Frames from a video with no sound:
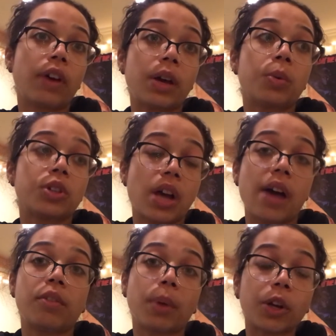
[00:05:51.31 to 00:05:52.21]
I were to
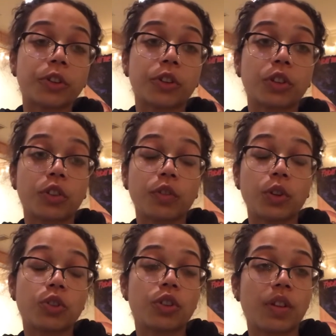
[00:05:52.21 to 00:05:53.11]
have a partner in the future,